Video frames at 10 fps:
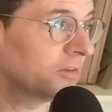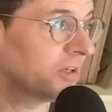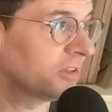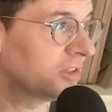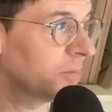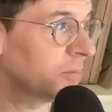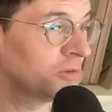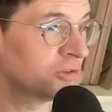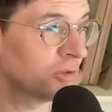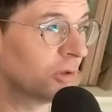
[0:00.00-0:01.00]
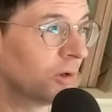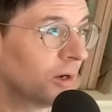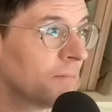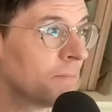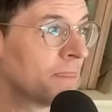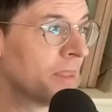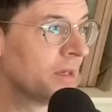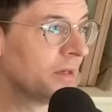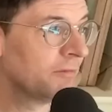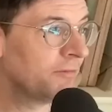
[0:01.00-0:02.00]
toxic producer, Laura,
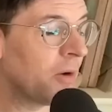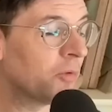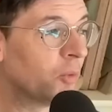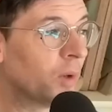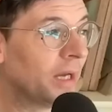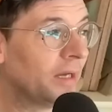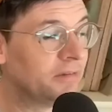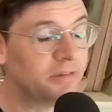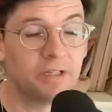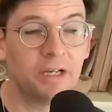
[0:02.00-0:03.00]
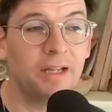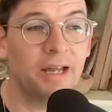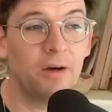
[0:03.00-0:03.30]
found a way to cut